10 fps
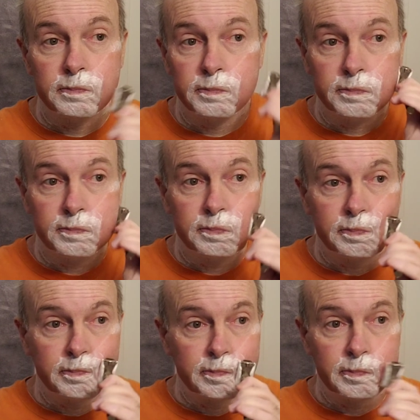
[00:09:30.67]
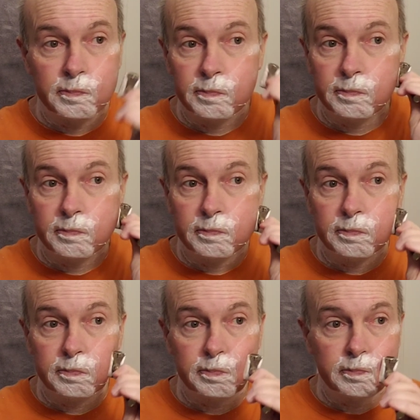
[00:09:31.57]

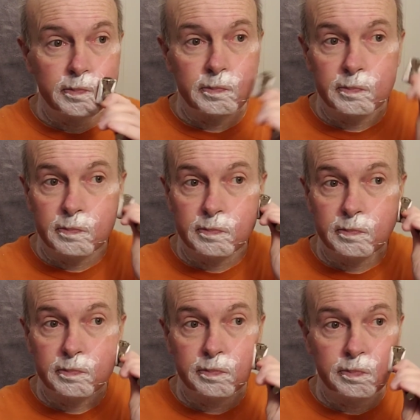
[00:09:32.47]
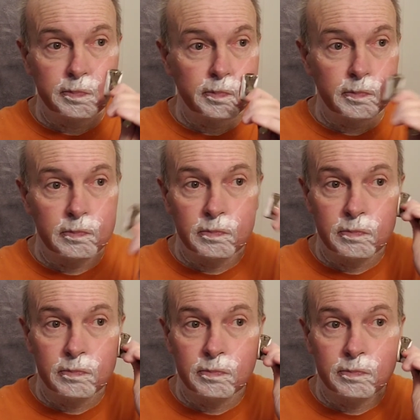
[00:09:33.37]

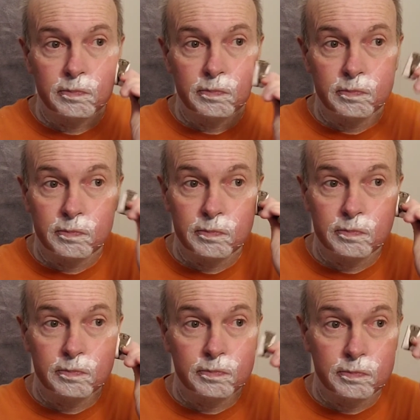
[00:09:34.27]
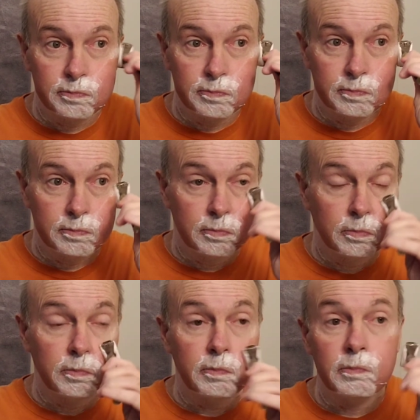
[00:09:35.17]
(no one is talking)